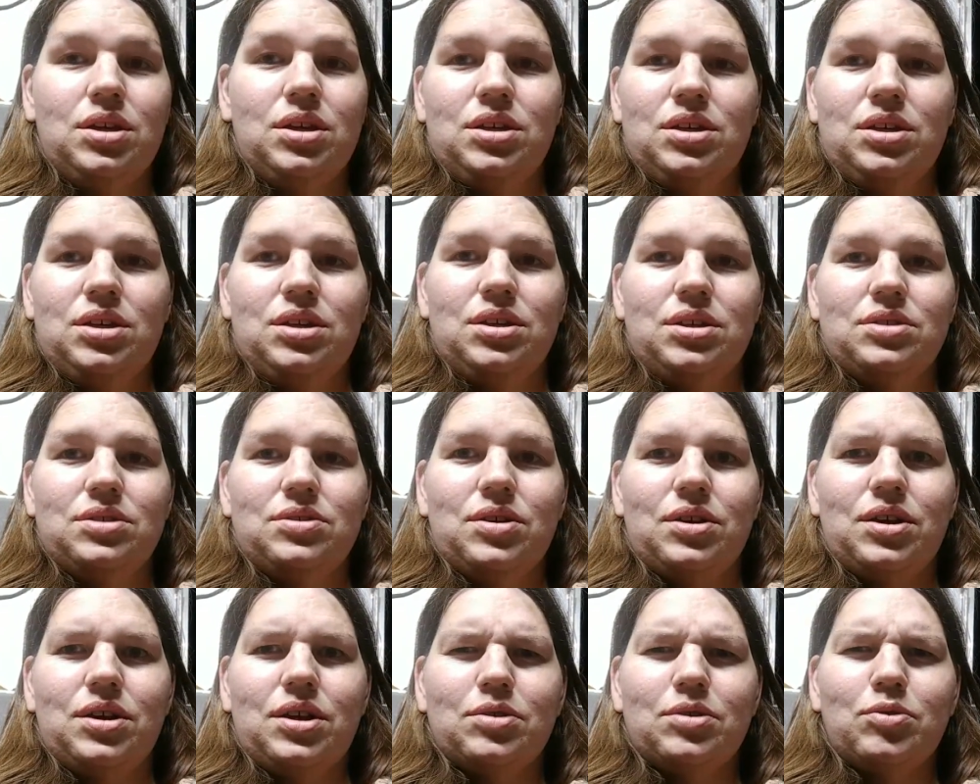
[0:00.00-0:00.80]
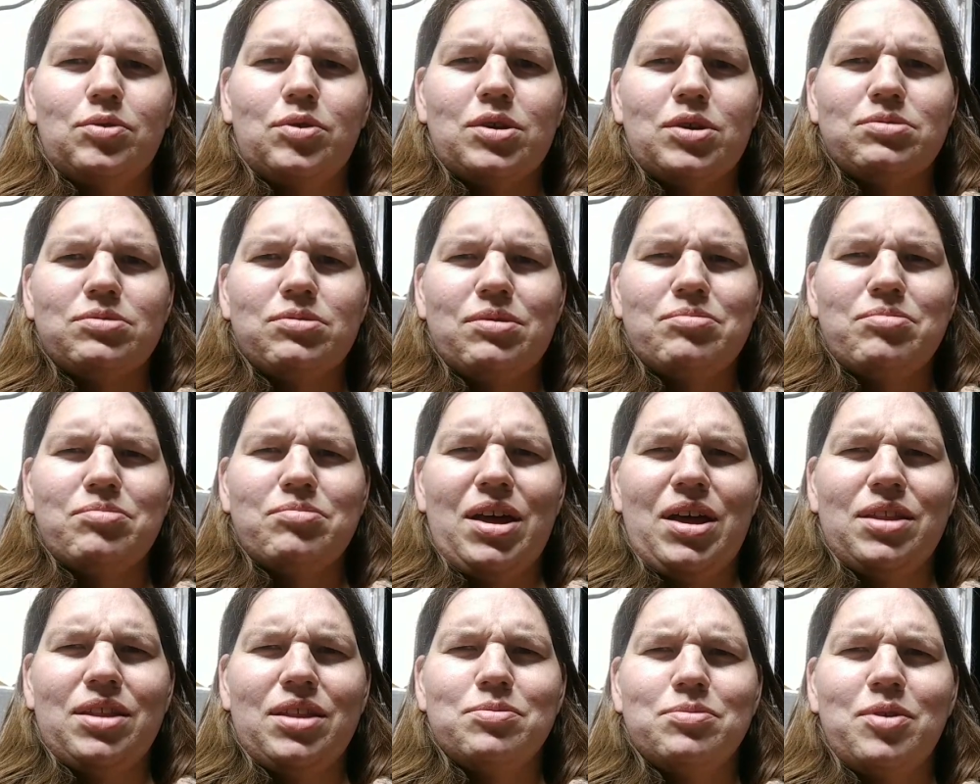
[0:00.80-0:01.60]
Try not to watch my mouth
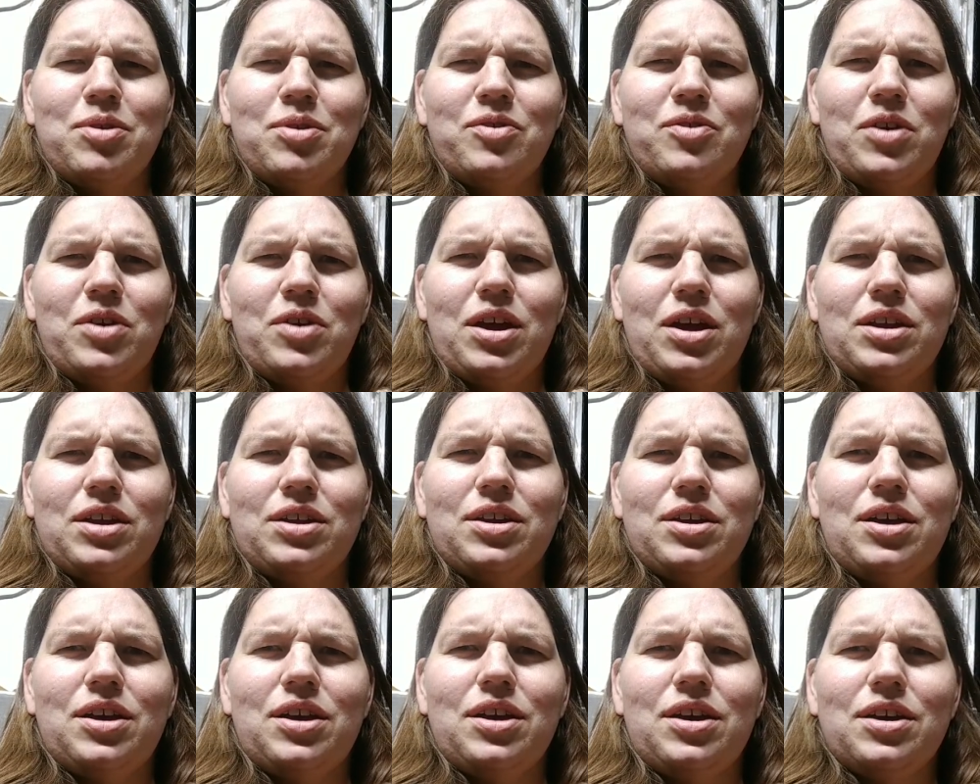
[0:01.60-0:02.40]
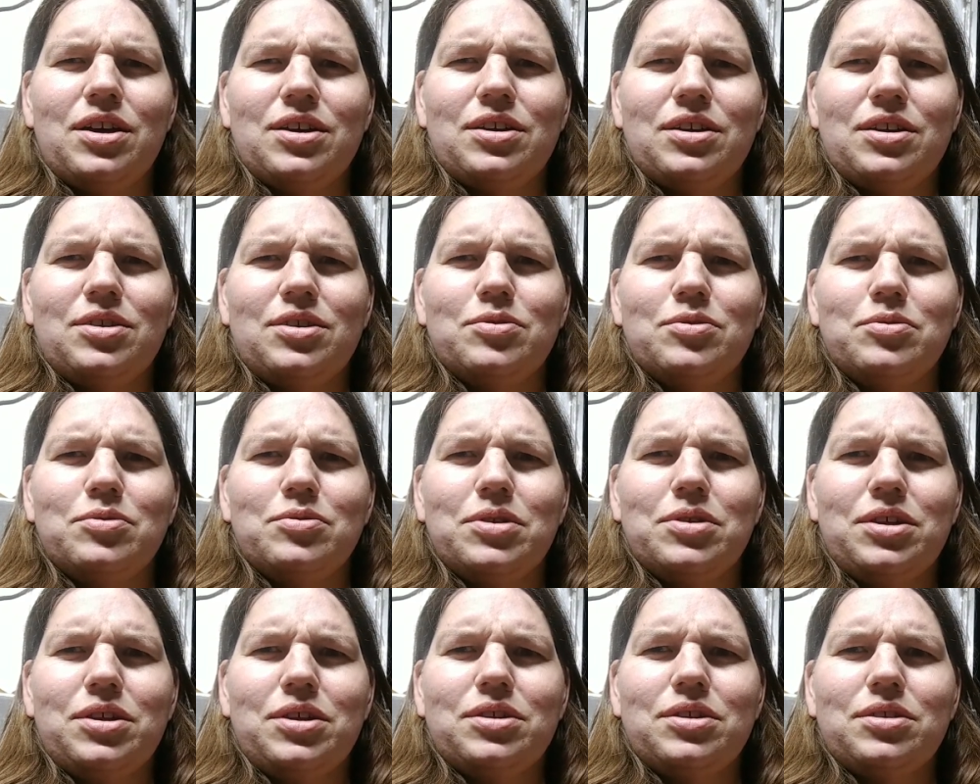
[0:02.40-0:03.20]
move while I talk. It's really
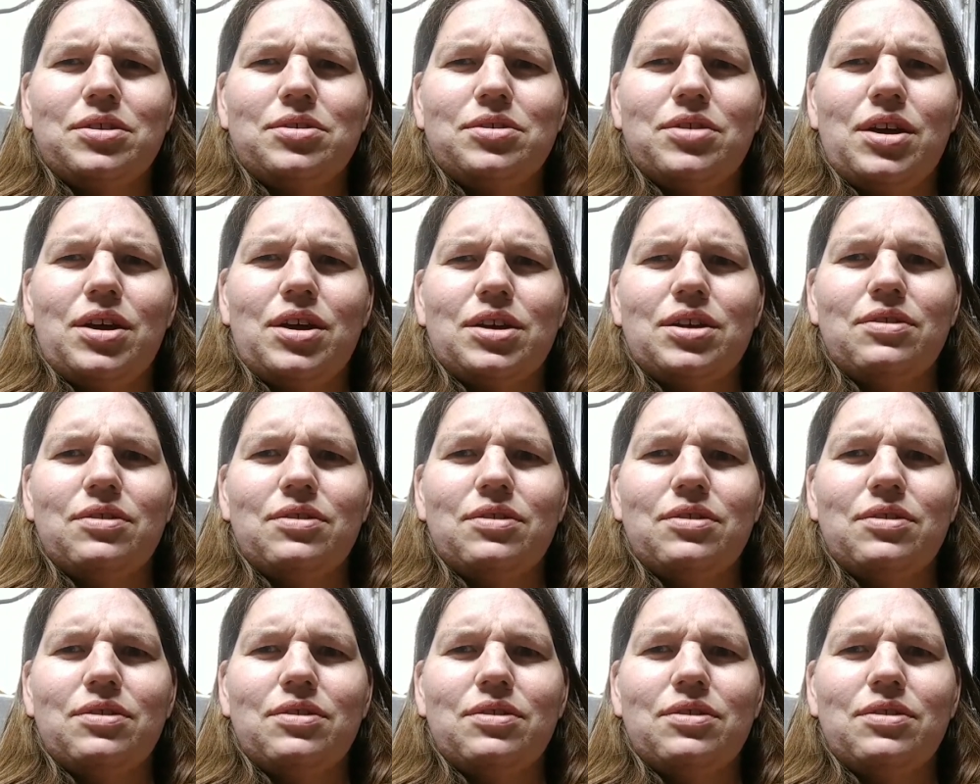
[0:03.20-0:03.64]
distracting.